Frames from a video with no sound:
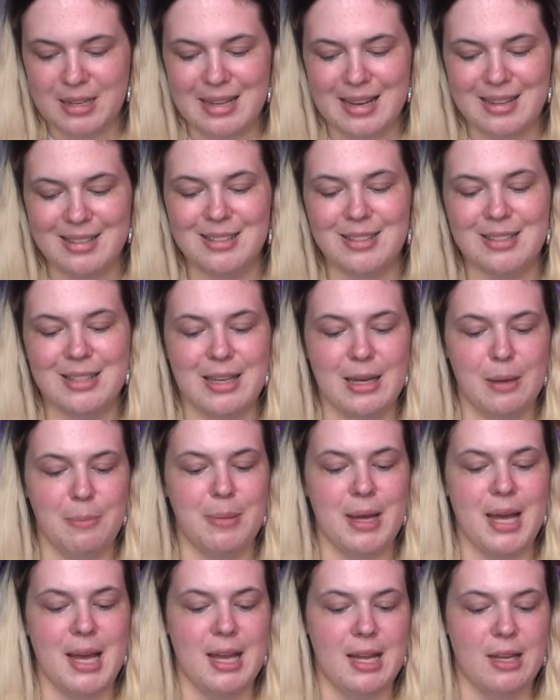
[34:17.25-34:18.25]
editing a
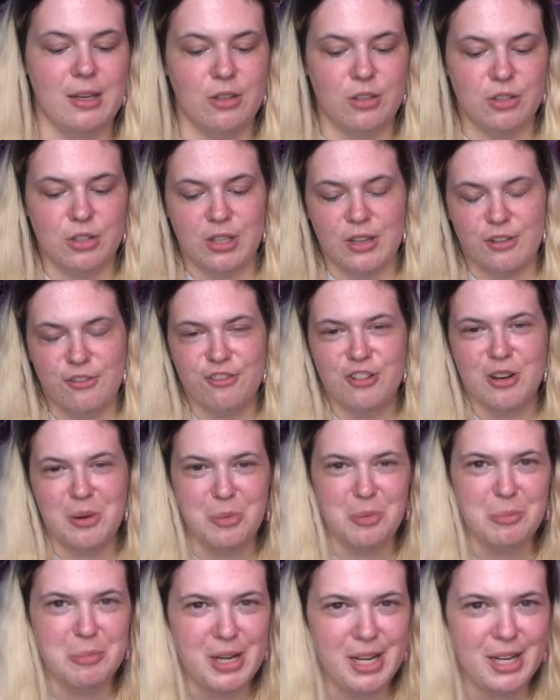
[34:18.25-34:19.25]
pain because I have
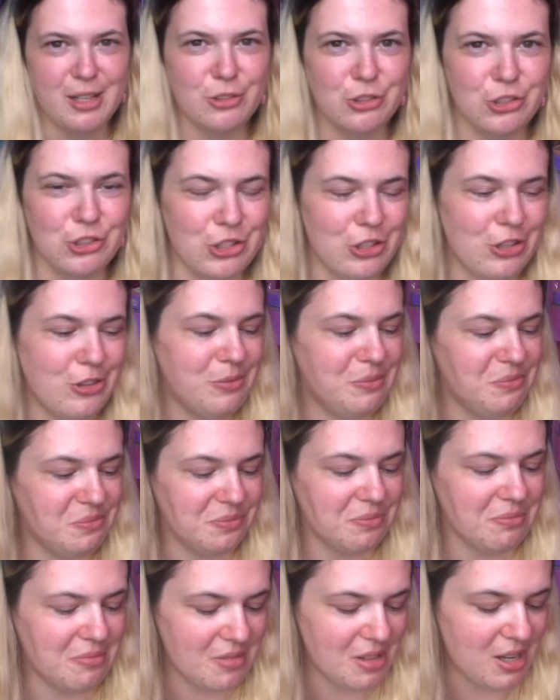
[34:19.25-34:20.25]
fibromyalgia.
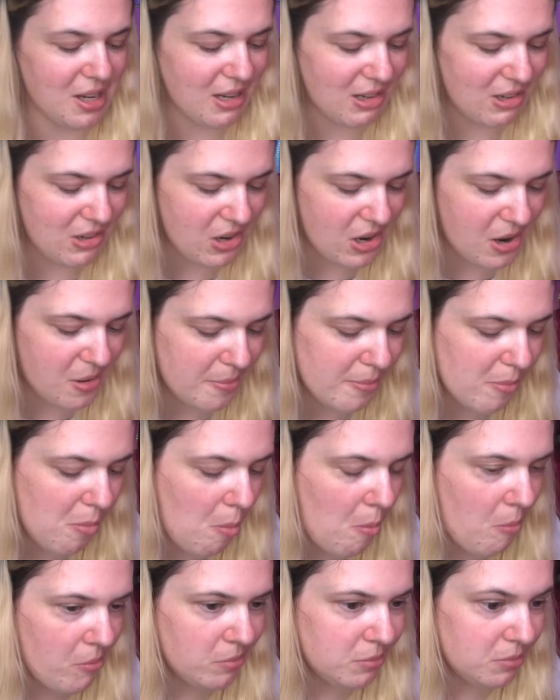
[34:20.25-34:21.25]

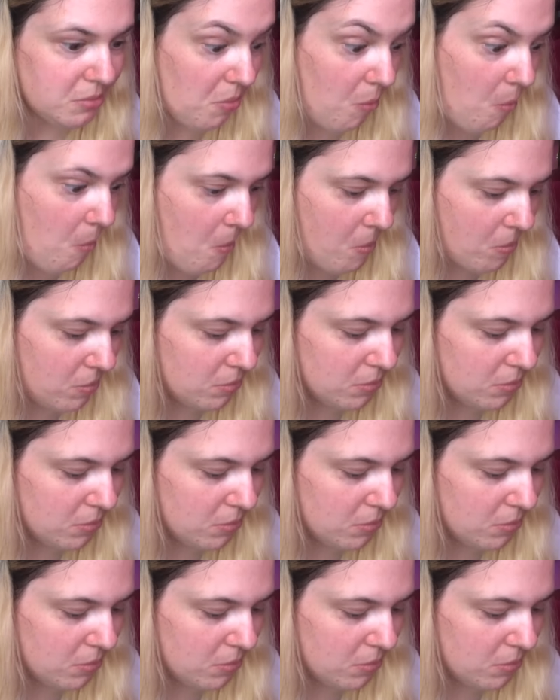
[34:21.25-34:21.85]
And